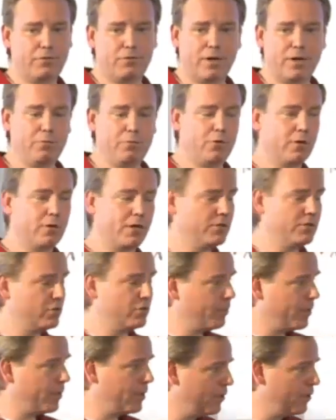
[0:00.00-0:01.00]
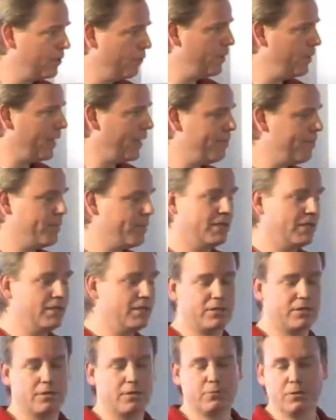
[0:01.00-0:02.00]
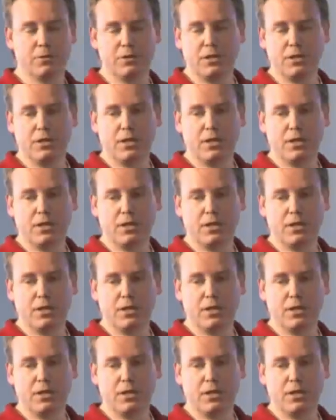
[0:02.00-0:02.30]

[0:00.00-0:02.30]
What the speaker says: framework, and some are overlapping. So